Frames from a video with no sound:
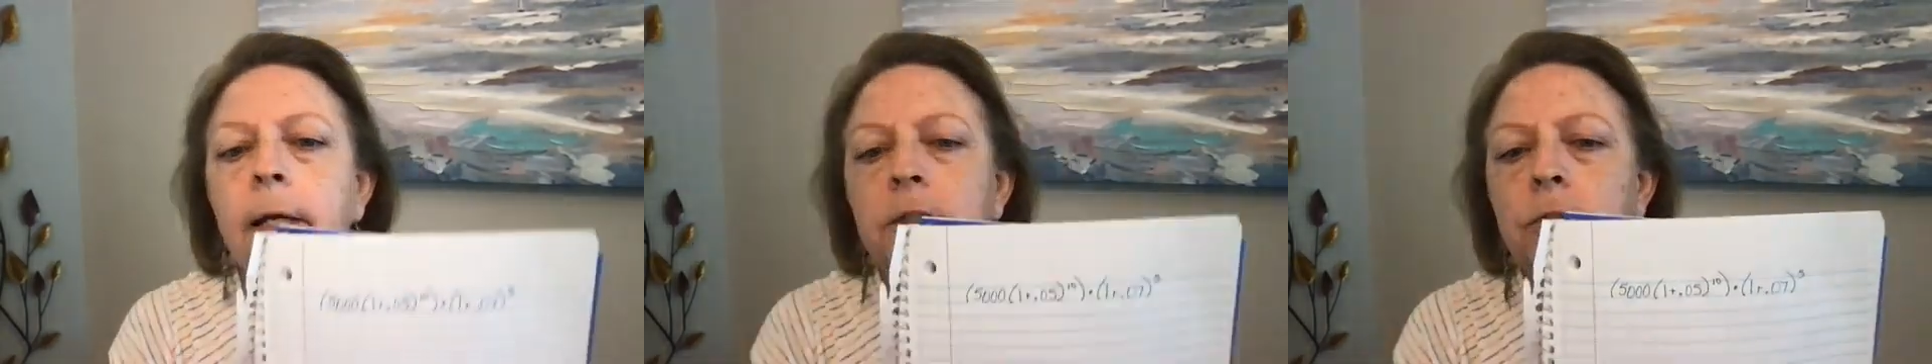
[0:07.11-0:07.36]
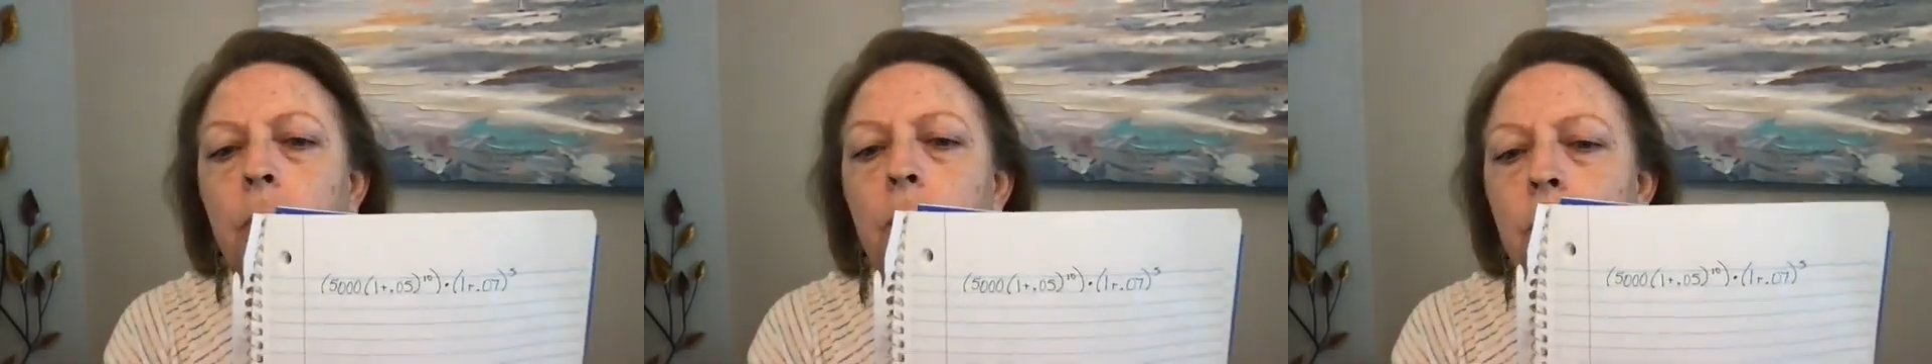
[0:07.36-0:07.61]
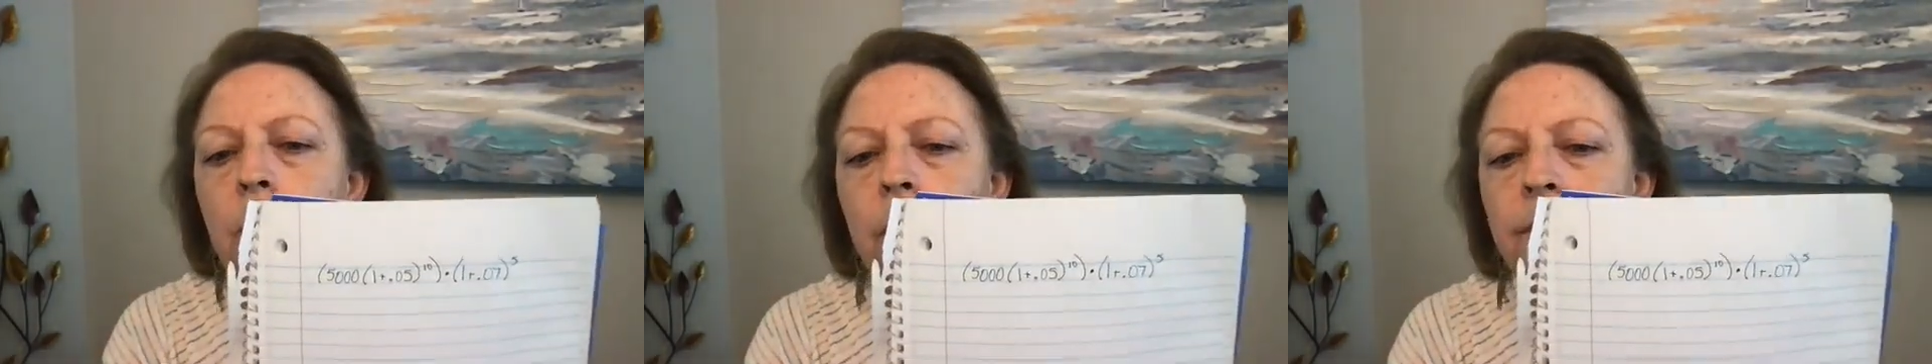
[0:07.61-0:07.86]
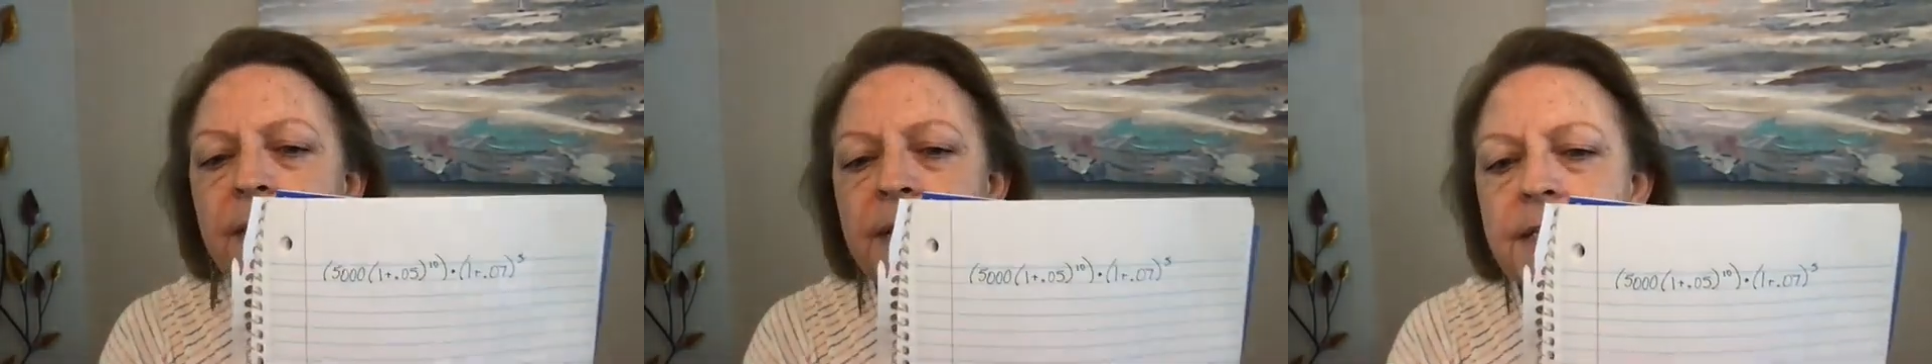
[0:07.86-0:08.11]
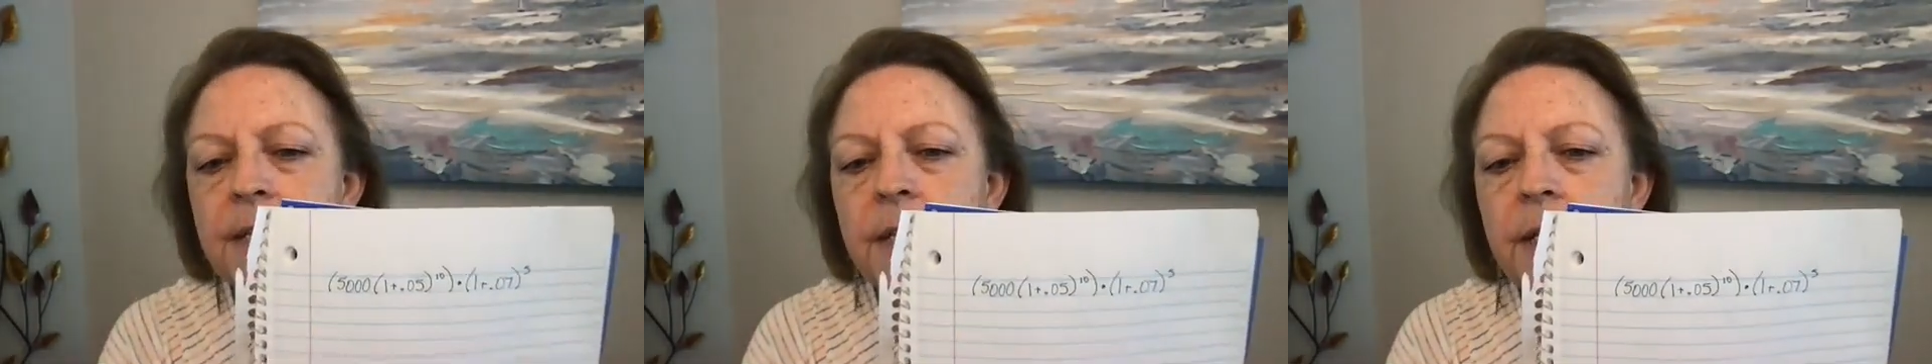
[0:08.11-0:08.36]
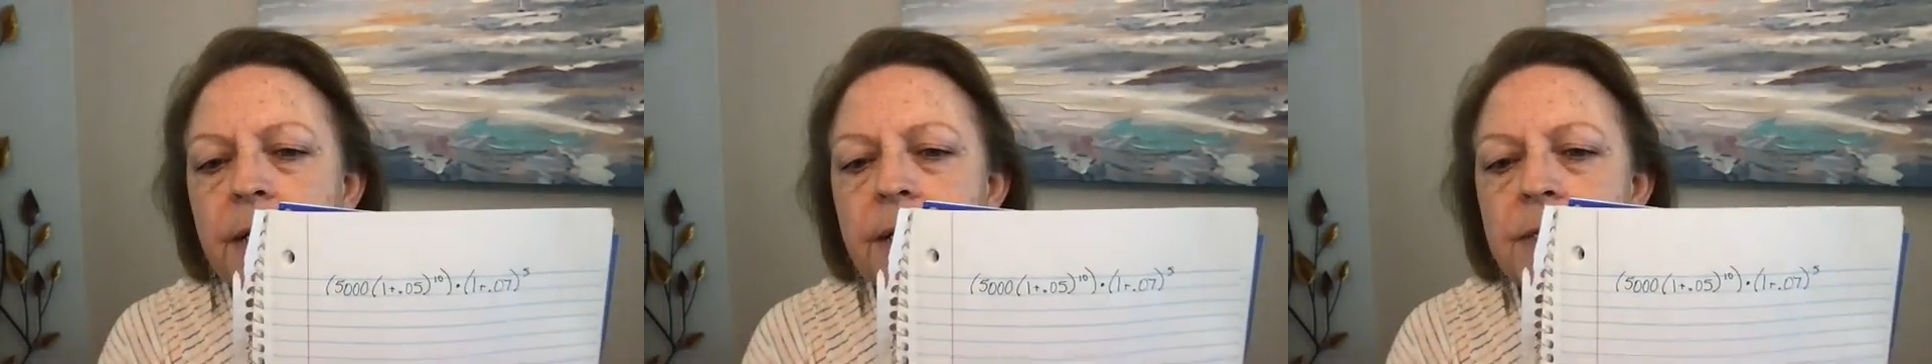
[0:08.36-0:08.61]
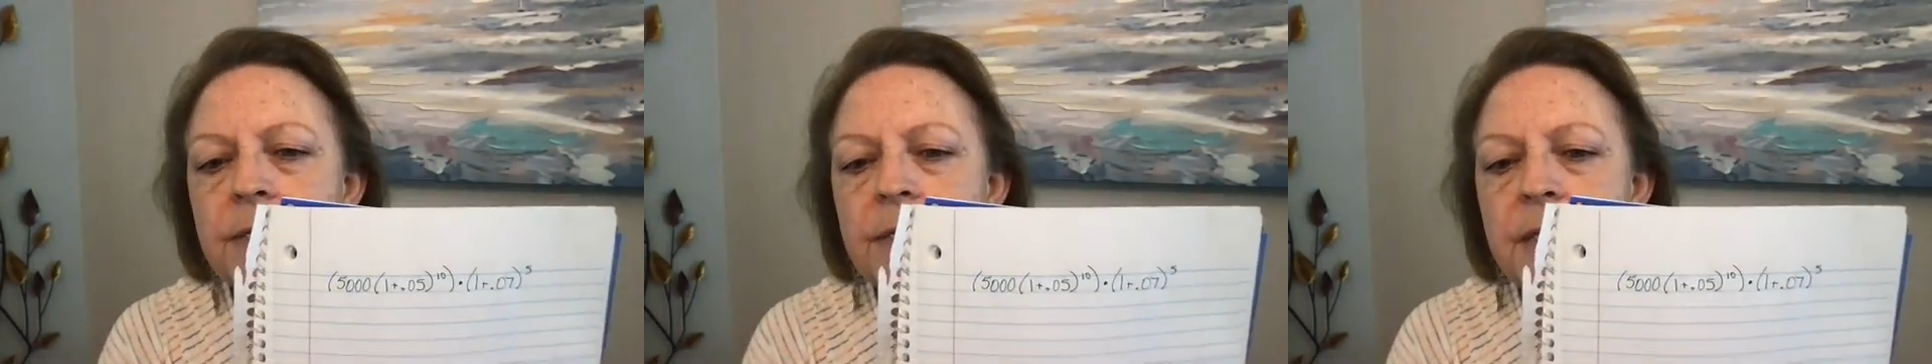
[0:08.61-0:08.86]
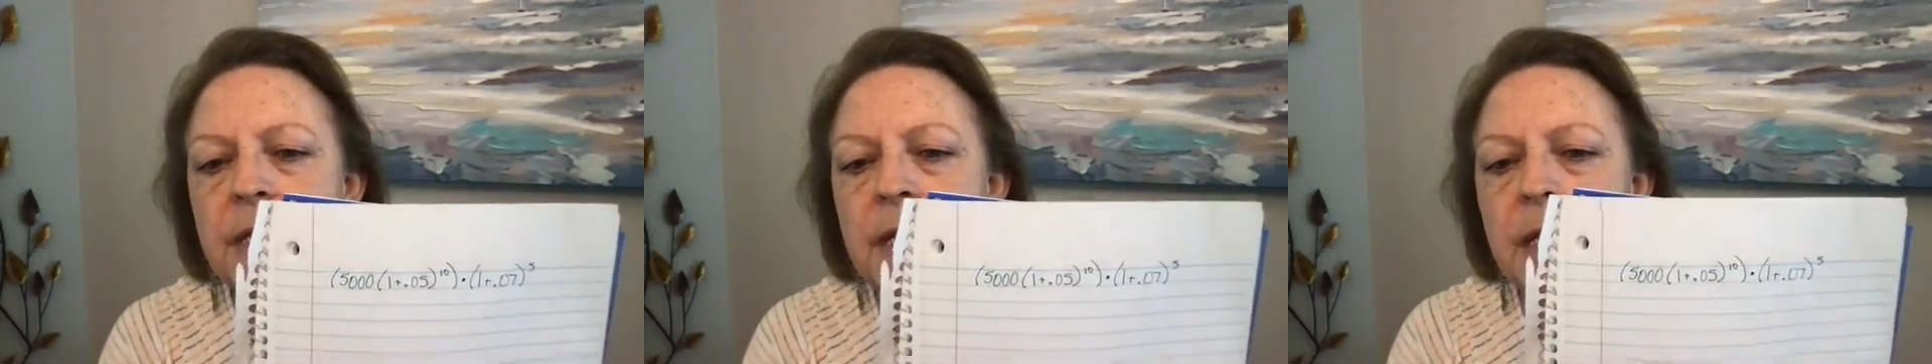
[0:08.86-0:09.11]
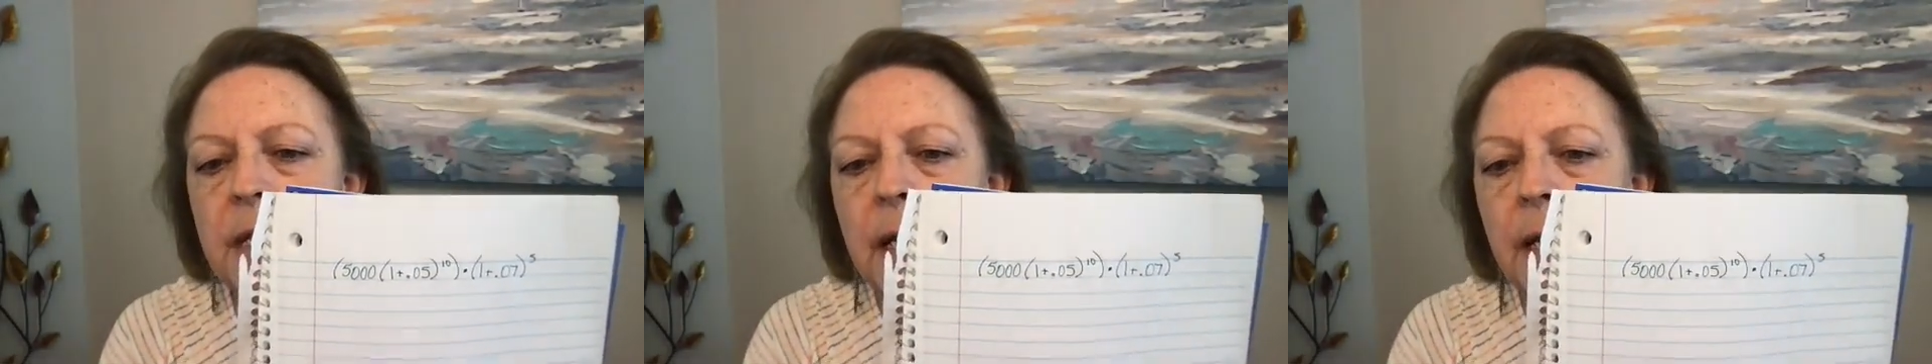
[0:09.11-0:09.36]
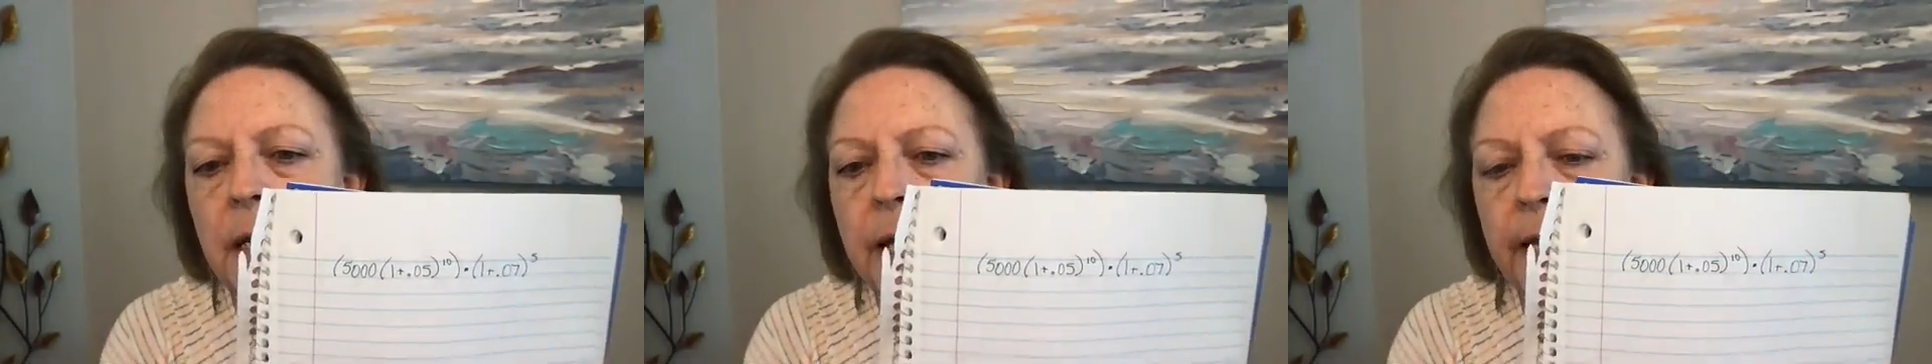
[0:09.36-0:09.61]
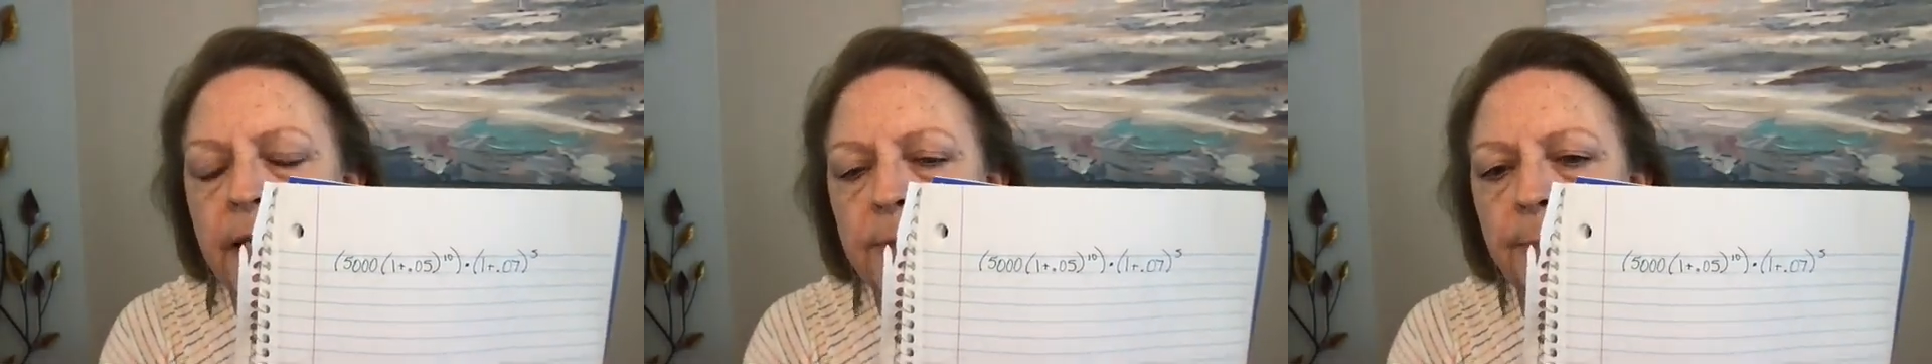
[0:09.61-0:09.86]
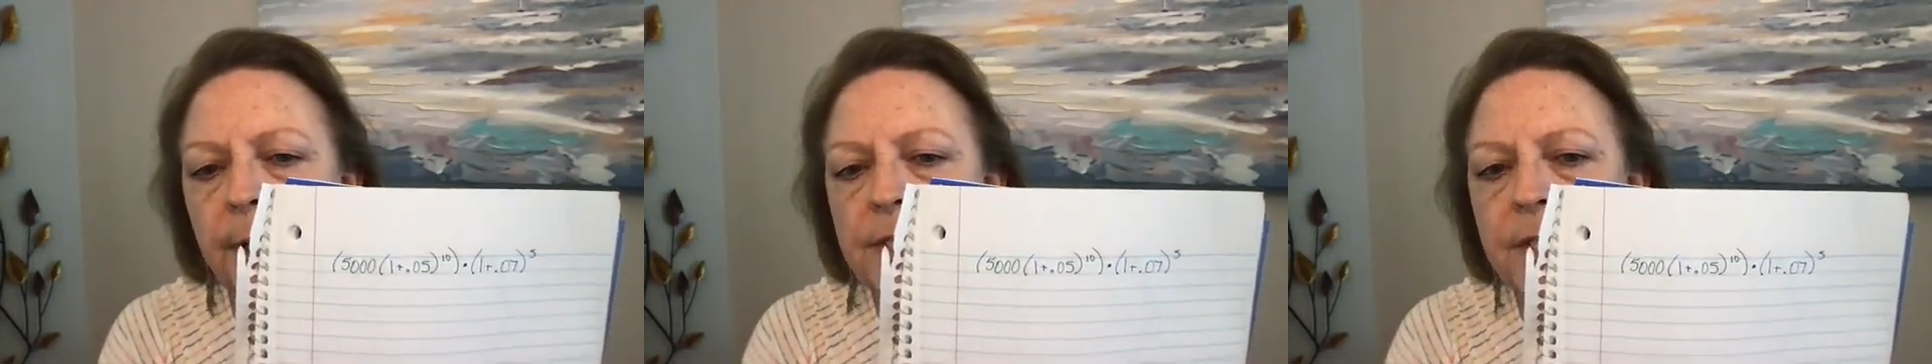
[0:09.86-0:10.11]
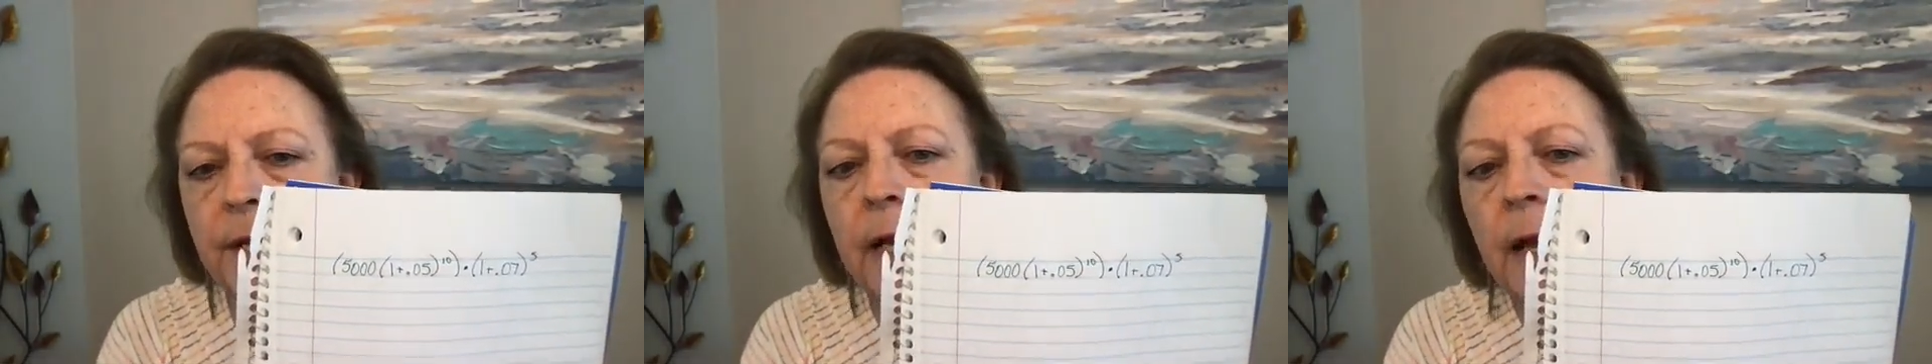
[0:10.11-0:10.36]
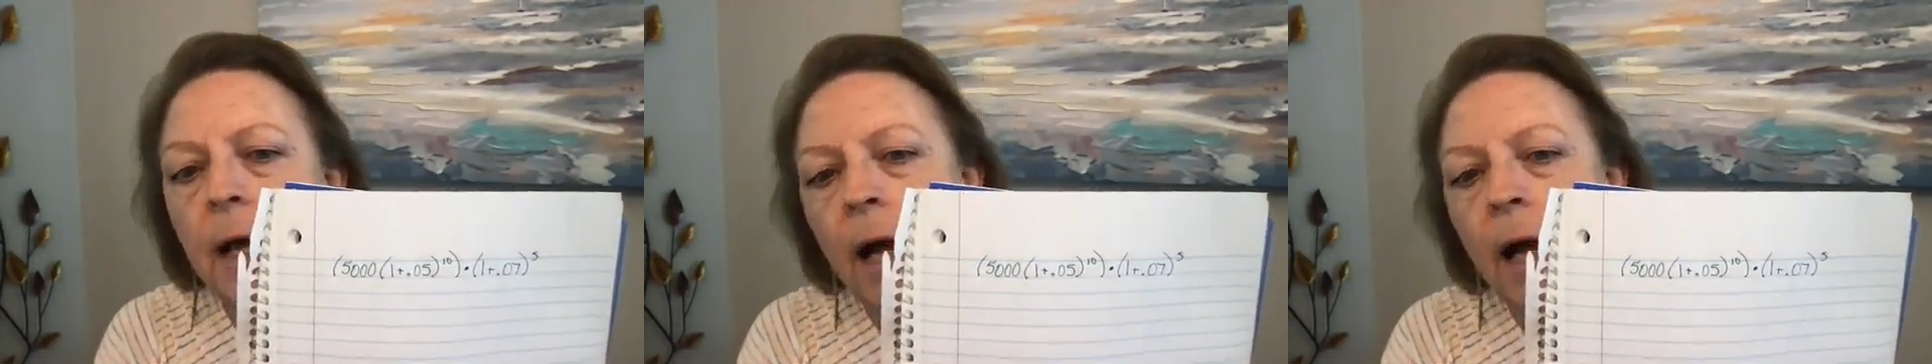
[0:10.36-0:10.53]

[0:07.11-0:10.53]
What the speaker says: So this is the expression.